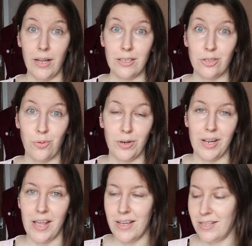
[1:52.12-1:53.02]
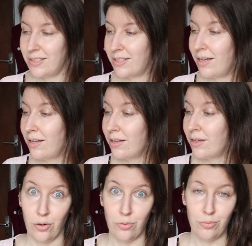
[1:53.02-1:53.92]
next one is
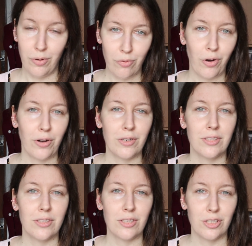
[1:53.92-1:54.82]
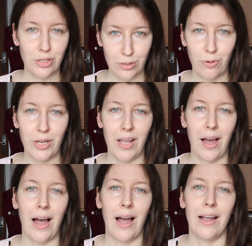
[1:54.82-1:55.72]
the reverse smoky
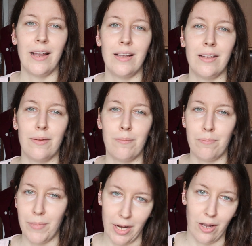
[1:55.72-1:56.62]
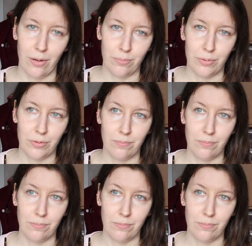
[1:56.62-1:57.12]
eye makeup.